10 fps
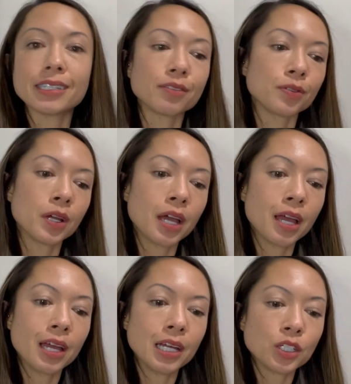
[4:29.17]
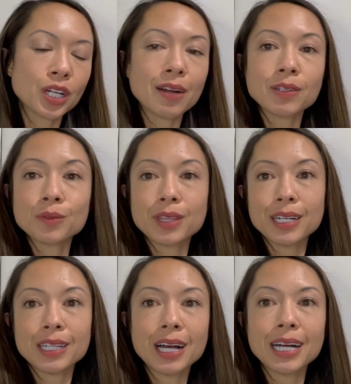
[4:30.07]
I've traveled with it
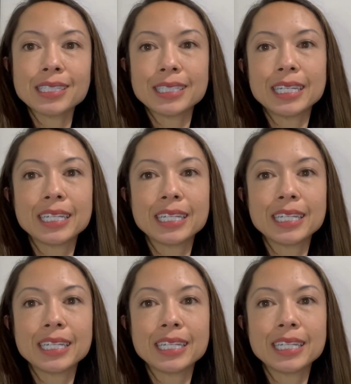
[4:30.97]
a lot.